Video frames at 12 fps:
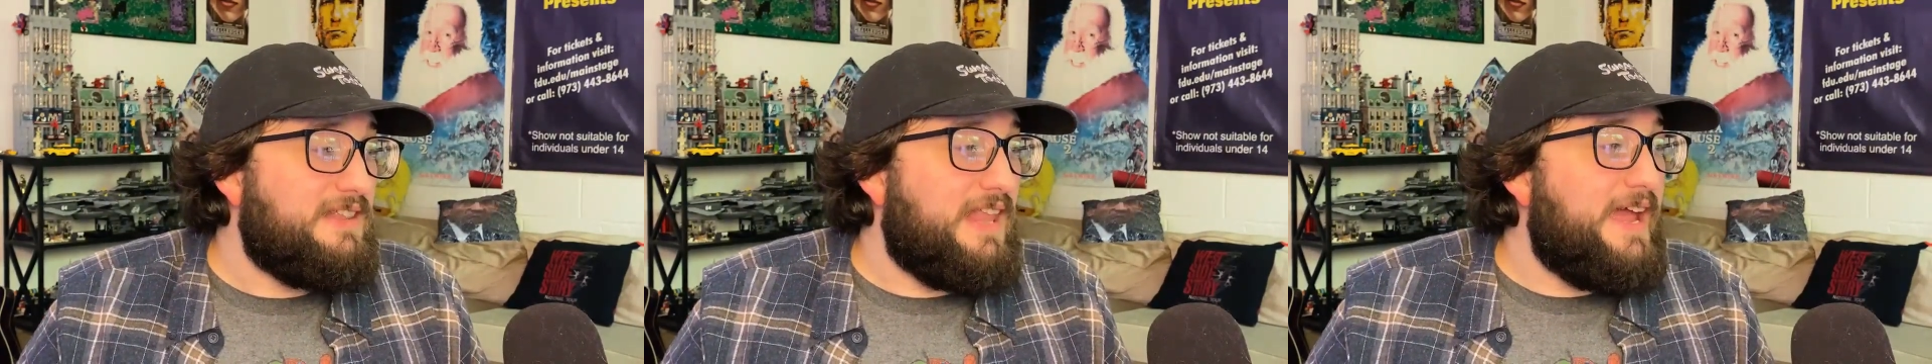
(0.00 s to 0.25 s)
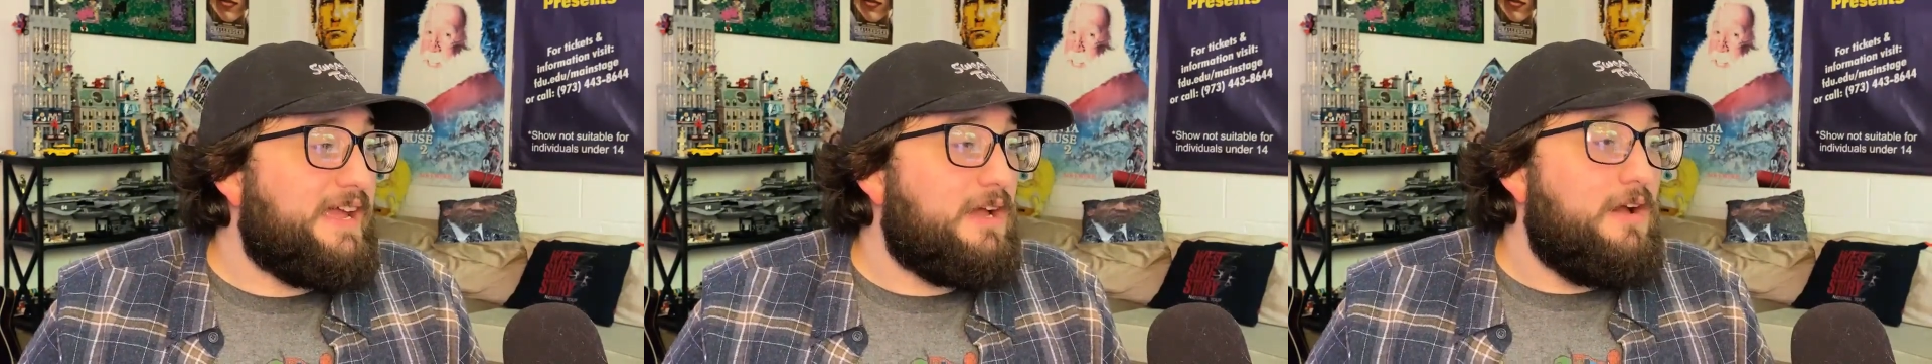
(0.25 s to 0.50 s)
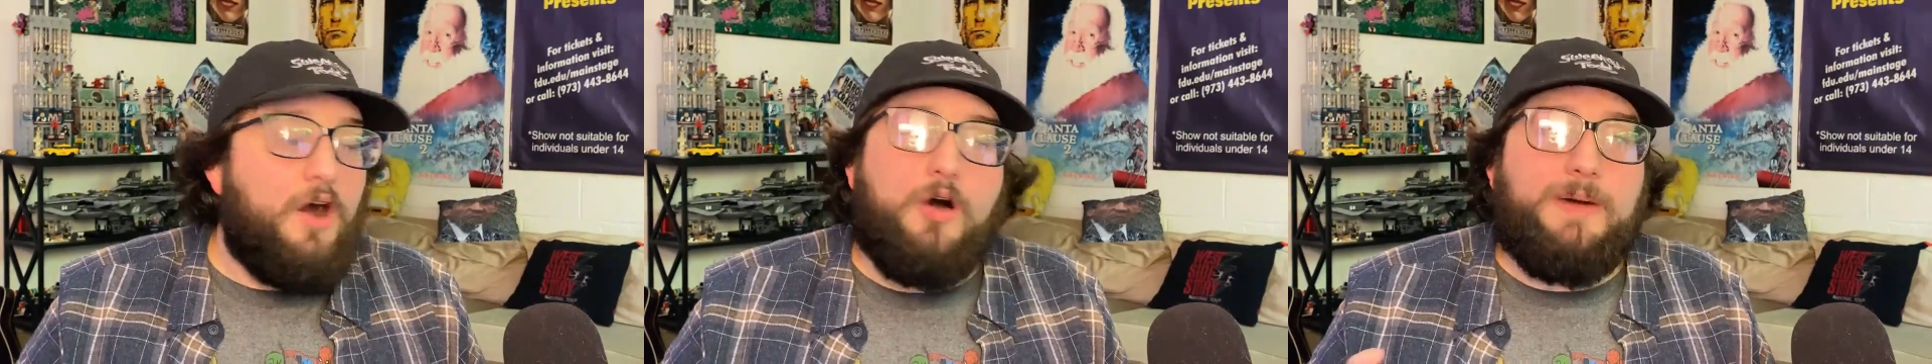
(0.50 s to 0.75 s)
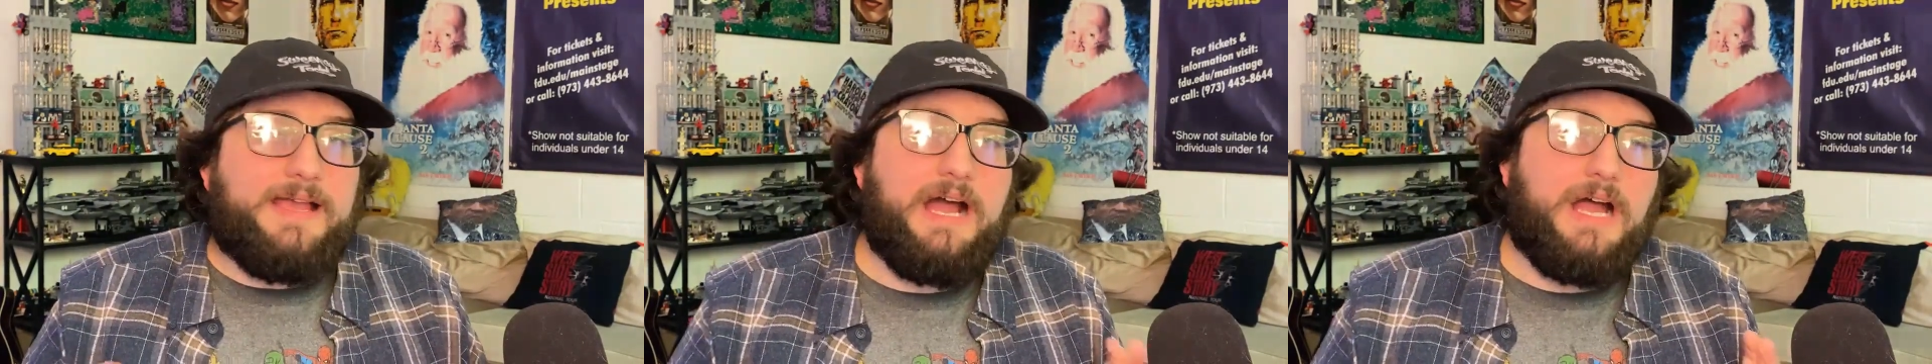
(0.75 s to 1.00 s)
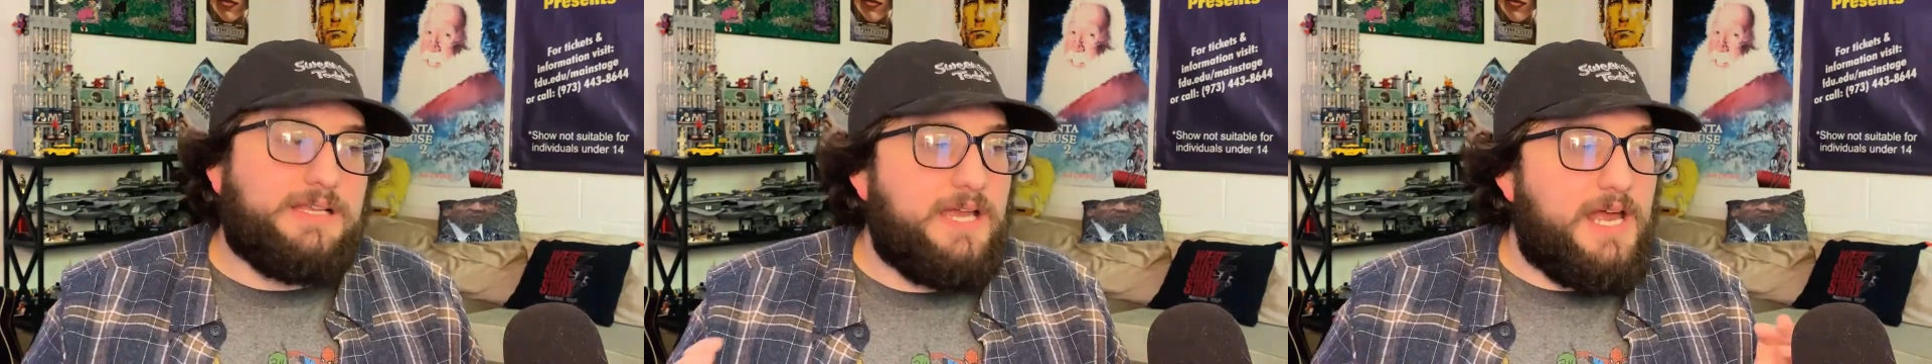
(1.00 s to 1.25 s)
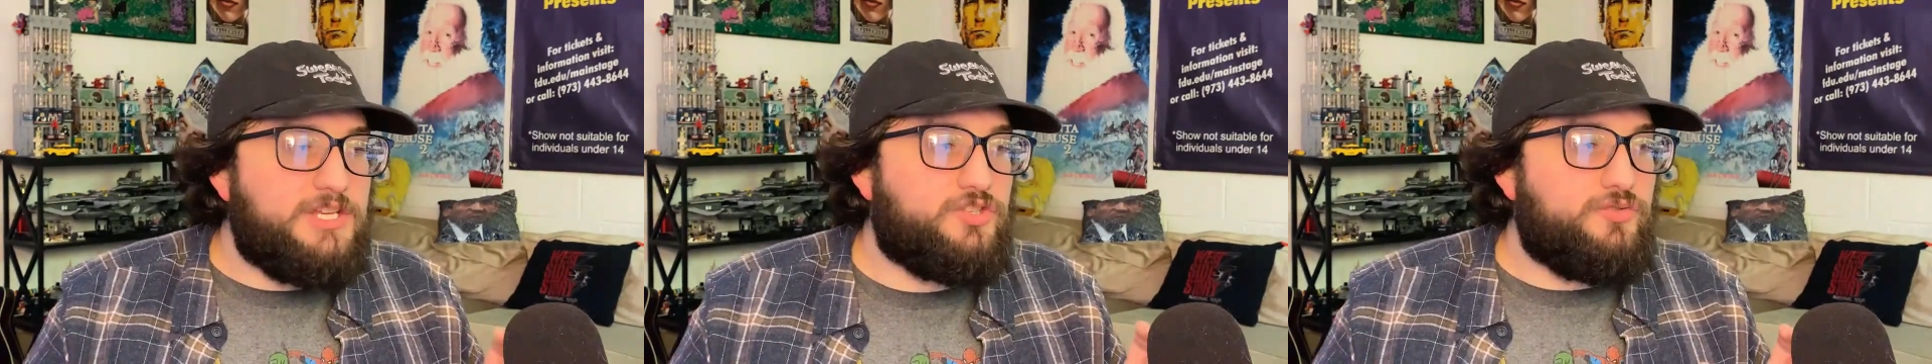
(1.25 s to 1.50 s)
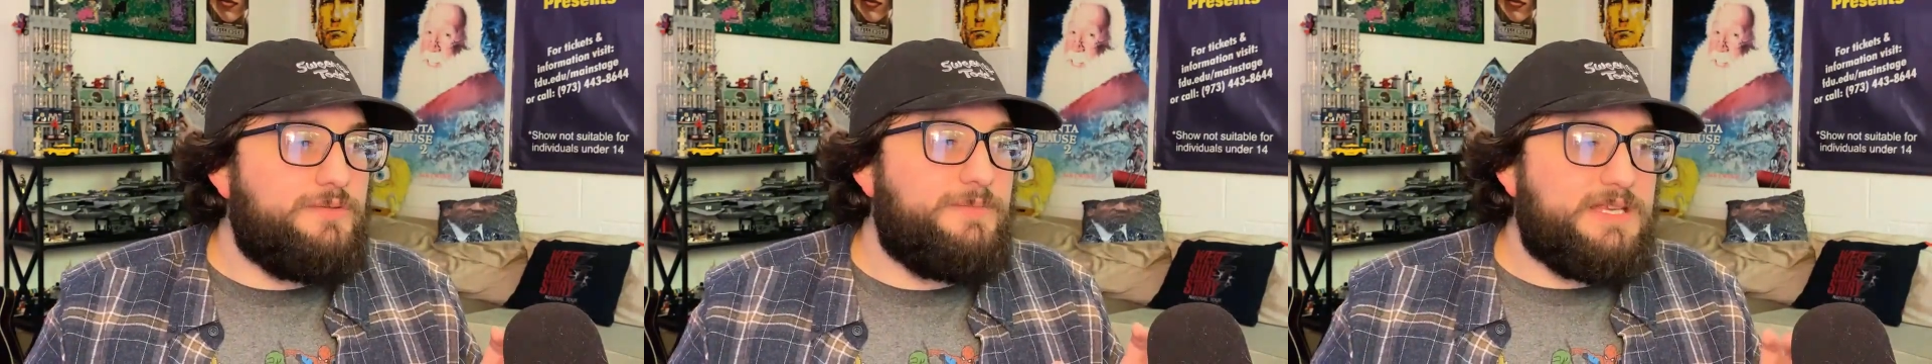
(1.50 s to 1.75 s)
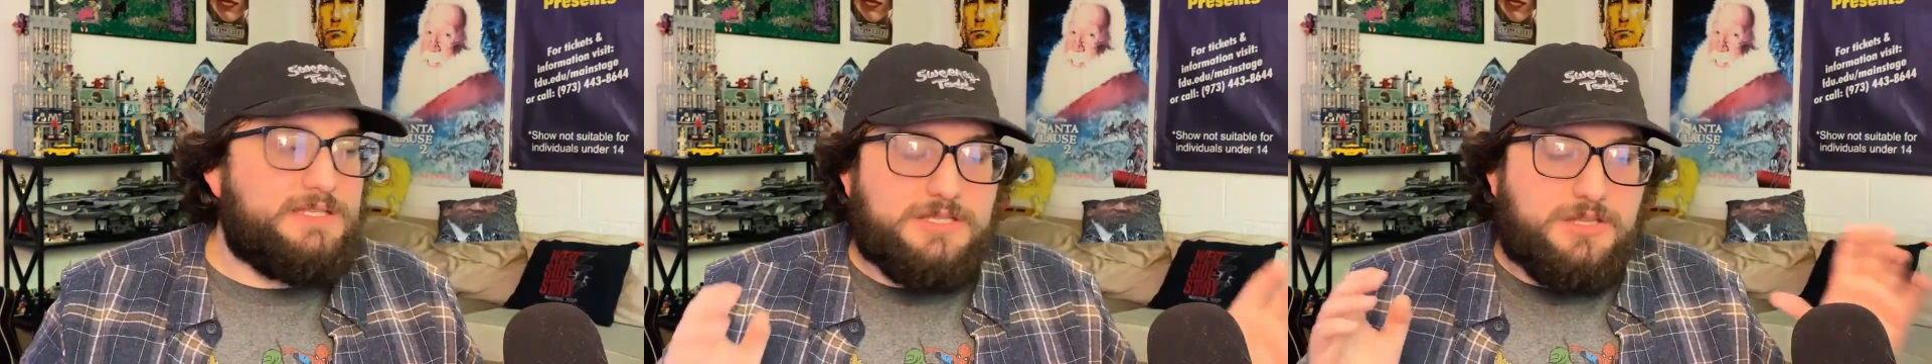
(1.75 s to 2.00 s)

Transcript: like, oh my god, can I stream this?